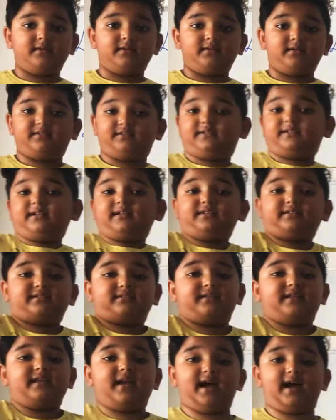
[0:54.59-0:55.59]

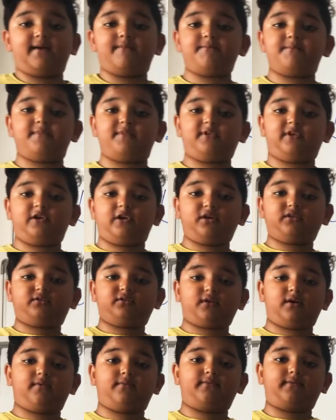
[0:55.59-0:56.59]
Since there are lots
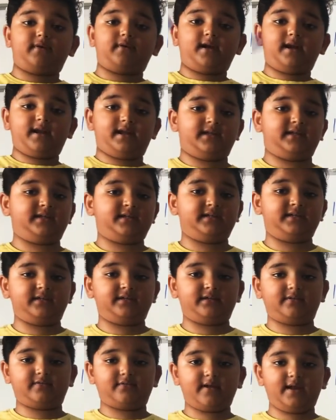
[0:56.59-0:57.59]
of
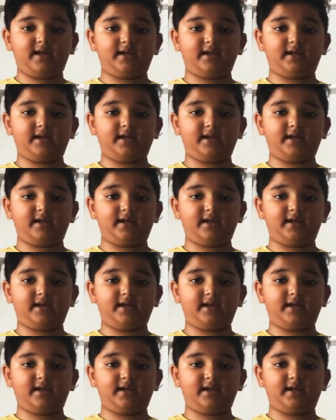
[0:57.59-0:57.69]
rain,